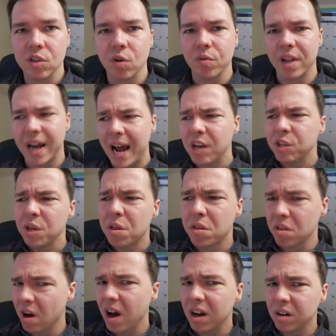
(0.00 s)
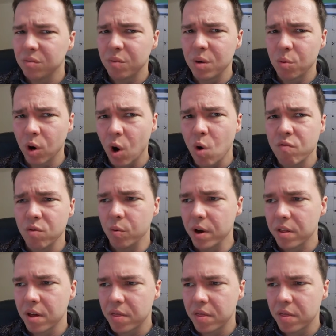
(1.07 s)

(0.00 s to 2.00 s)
zone that I actually thought we were over with.